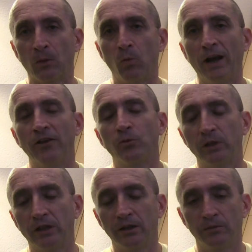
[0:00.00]
One is
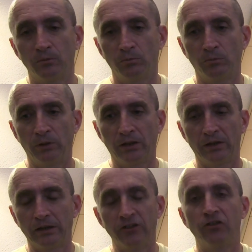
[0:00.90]
with a with
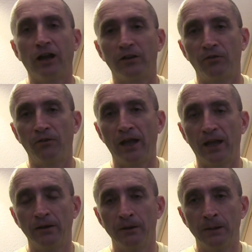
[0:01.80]
an extractor
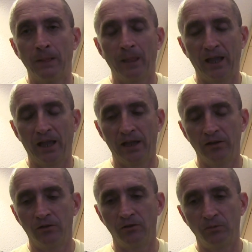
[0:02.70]
fan,
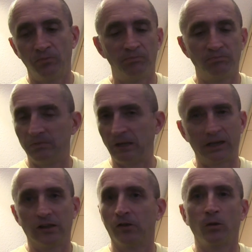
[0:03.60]
and you,
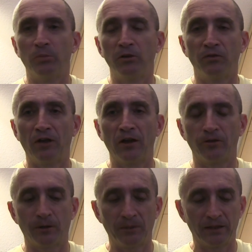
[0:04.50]
like a little computer fan
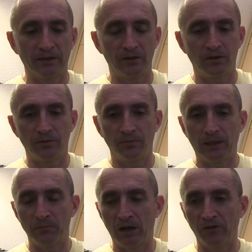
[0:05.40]
or something that you,
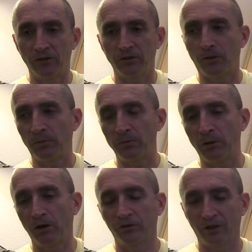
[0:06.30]
they mount on the top of the
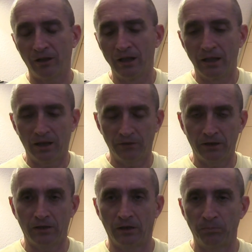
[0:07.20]
box, have
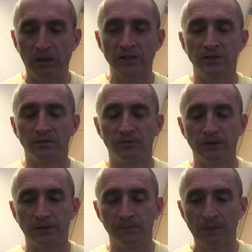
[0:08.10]
a, a bunch of
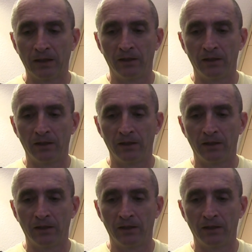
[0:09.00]
uh,